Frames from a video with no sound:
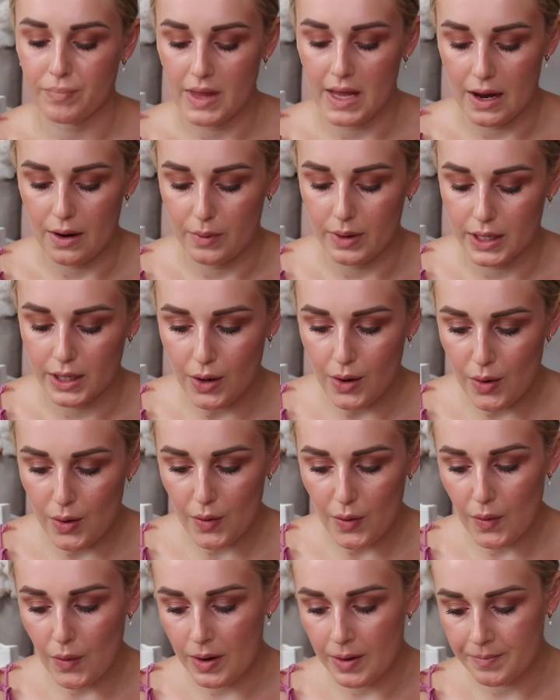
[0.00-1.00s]
There we
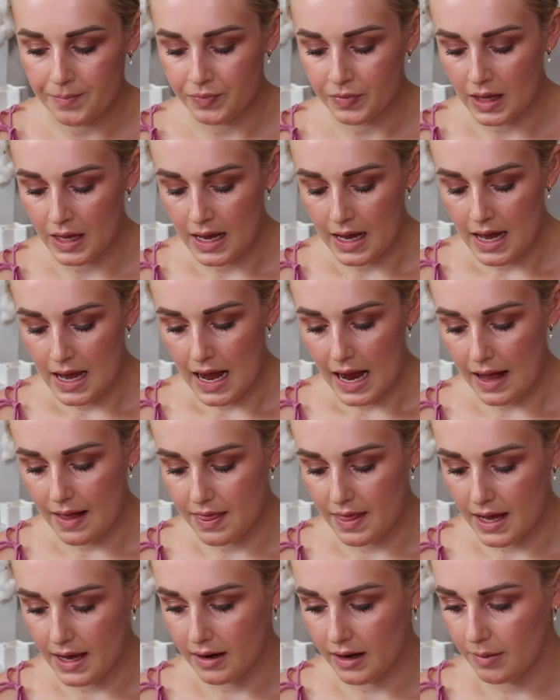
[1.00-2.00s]
go.
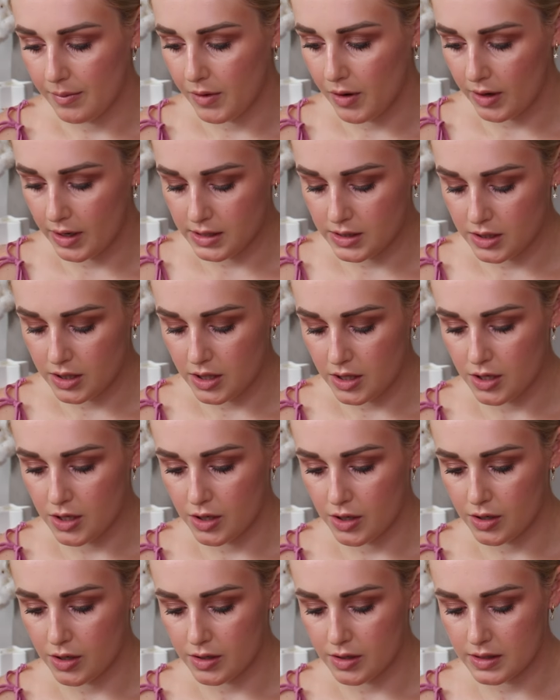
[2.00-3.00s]
And then I'm going to
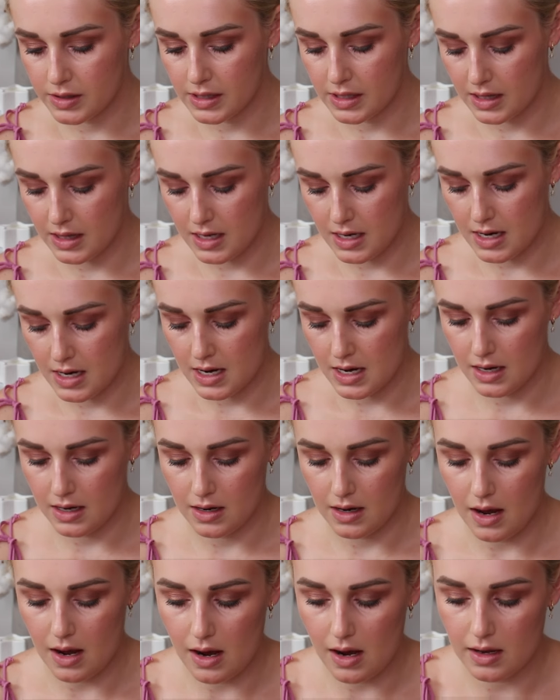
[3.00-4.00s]
use the
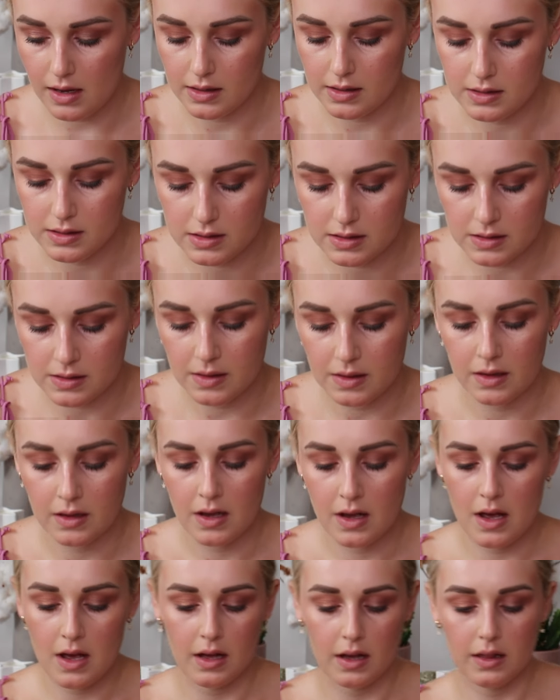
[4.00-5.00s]
NARS
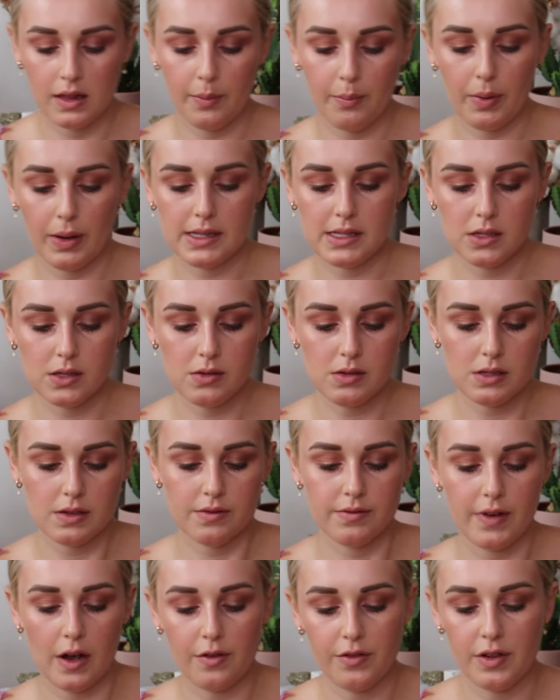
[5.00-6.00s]
lip pencils,
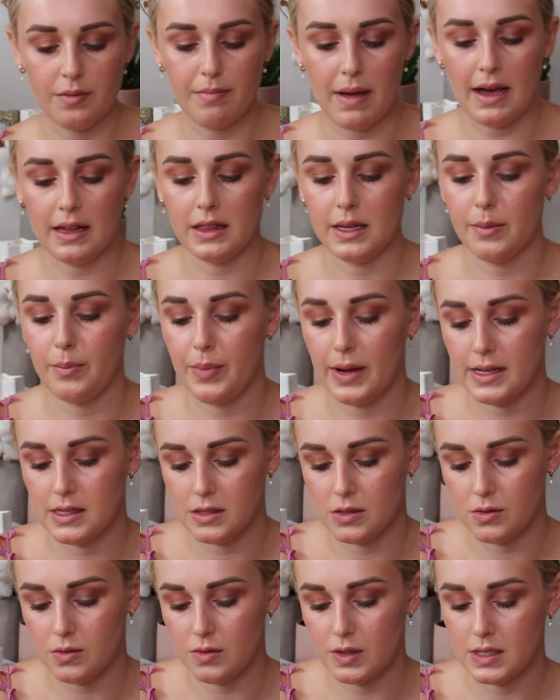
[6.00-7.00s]
Velvet Matte Lip
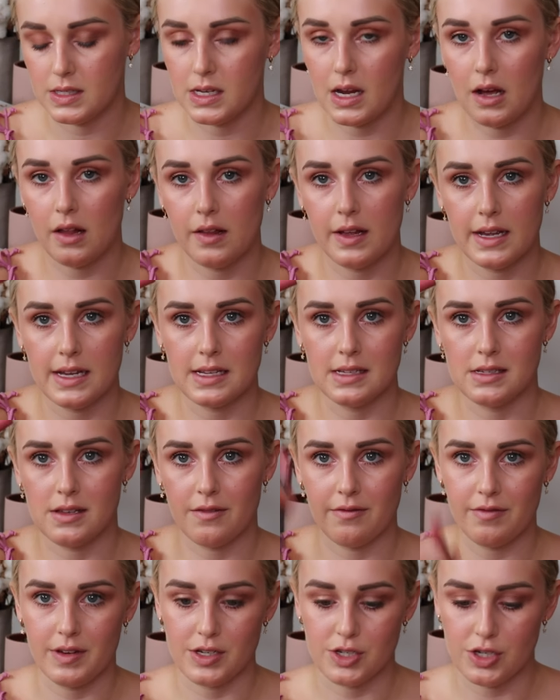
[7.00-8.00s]
Pencil. This color is
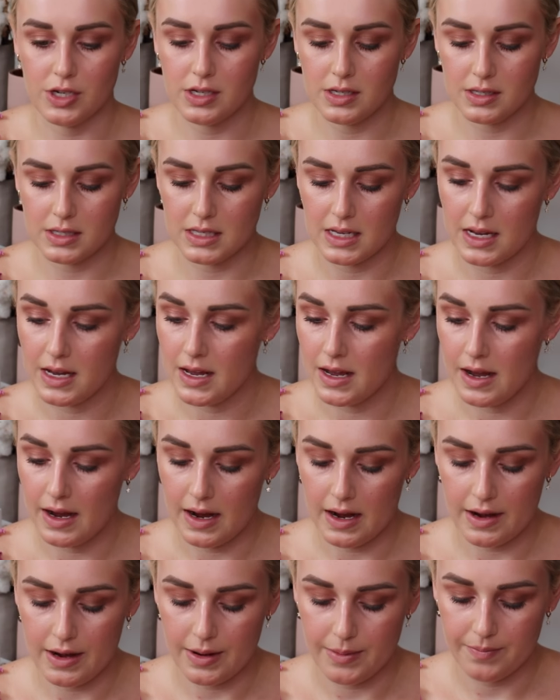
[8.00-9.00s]
Vicious.
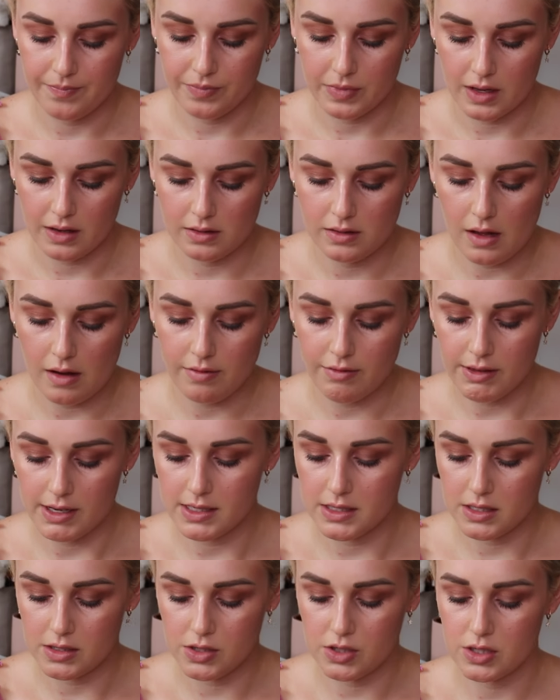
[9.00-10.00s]
Love
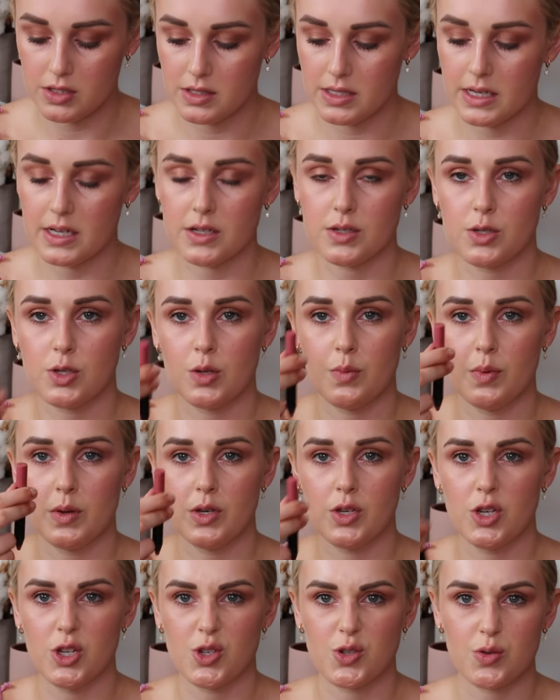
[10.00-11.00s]
this. It's just like a super
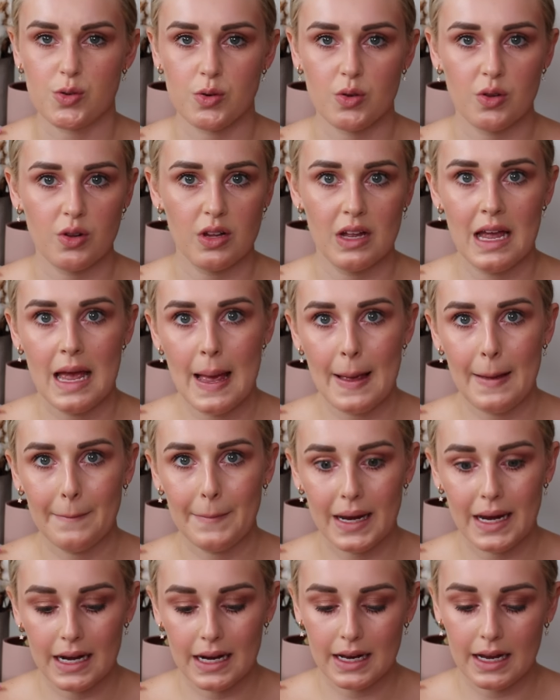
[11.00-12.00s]
neutral
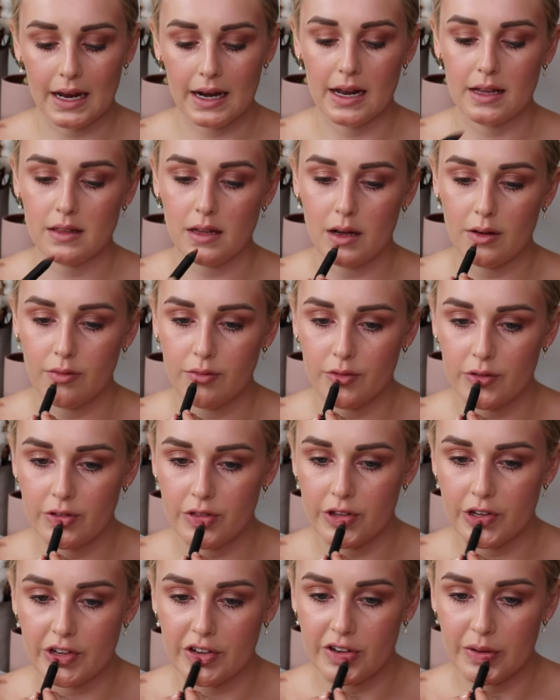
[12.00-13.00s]
pink, and I love
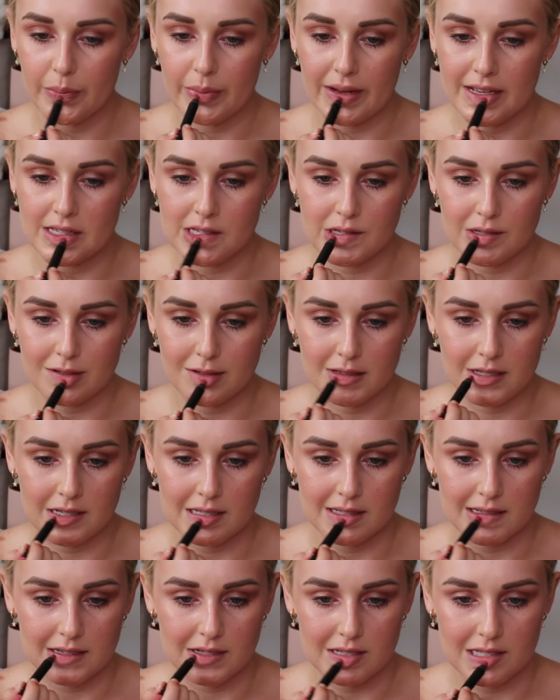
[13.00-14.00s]
the pencils
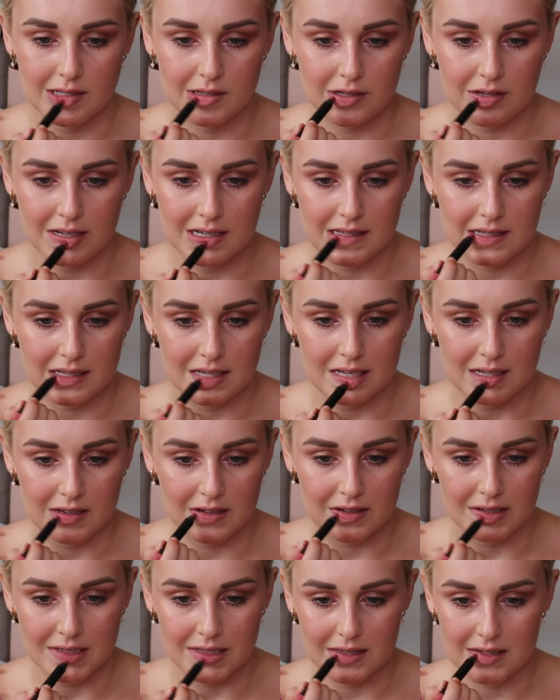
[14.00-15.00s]
because they're just so easy to
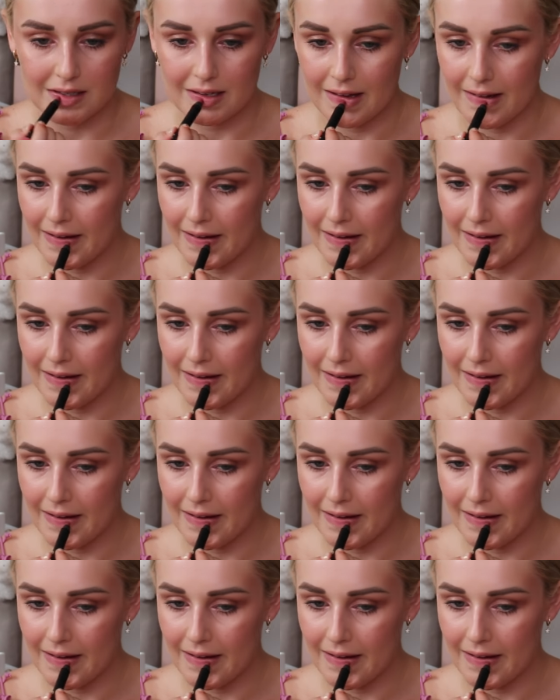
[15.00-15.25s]
use.